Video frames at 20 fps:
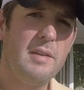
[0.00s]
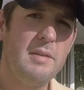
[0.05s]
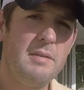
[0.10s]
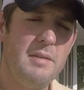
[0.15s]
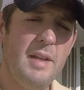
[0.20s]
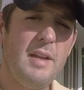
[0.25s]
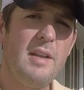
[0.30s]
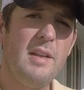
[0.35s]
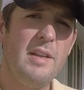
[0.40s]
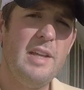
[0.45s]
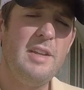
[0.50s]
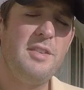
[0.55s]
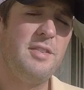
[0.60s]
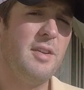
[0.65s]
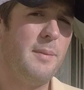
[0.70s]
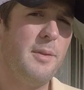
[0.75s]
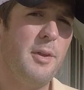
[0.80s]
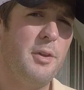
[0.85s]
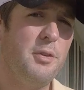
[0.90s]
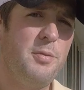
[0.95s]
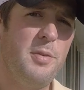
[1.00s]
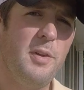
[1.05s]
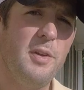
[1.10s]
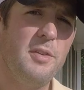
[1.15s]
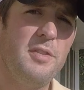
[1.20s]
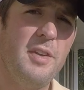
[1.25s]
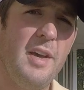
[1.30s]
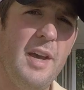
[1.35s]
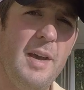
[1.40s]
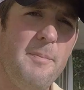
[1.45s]
Did clean some of those
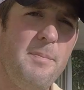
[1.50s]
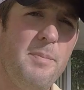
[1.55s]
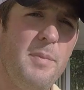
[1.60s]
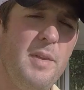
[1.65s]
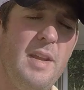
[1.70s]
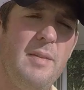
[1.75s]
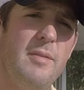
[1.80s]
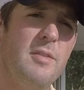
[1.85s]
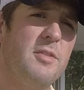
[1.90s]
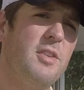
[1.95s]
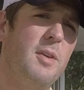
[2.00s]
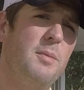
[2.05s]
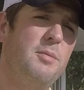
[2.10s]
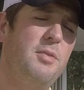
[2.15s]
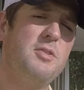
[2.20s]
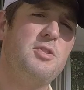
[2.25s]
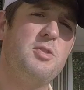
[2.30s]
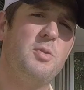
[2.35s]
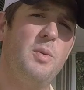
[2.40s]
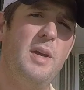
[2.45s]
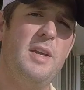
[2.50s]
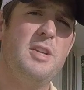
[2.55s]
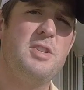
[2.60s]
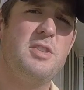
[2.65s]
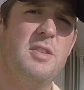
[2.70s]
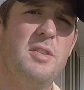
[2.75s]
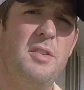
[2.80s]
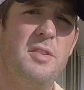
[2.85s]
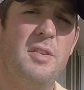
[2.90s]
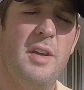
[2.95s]
fields up, but even in some
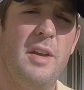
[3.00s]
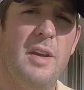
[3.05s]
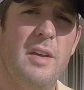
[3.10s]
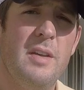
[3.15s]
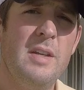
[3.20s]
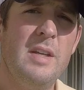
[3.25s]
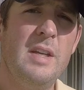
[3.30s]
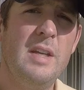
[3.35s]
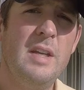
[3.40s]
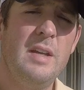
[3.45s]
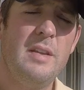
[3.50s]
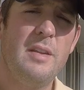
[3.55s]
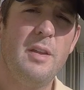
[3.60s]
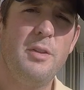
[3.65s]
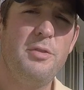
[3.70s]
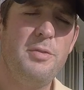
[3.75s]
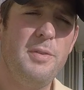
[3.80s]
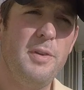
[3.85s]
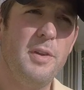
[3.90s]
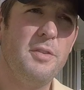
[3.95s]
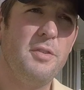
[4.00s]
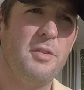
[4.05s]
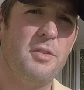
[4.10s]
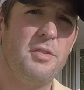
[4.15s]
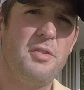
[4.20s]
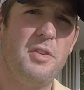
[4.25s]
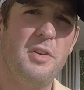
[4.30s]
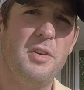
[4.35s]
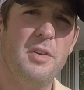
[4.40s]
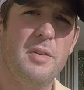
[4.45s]
situations, those fields are
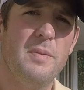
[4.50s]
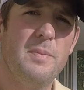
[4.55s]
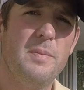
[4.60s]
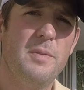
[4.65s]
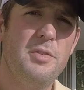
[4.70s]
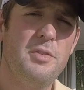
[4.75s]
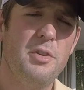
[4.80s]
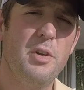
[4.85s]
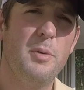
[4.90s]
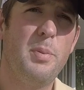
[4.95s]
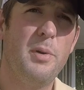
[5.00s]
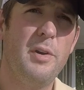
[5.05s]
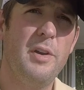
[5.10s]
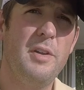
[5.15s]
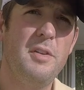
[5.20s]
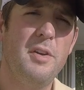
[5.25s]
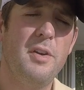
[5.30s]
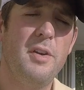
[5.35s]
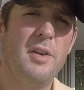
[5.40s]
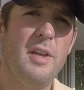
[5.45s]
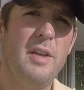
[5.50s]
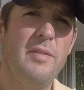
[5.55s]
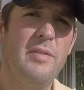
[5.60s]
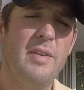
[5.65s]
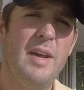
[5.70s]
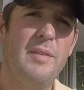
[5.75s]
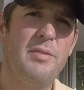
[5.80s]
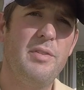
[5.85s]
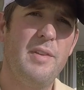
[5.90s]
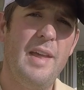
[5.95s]
still pretty dirty even
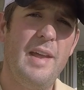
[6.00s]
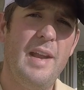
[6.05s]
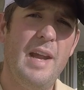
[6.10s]
after that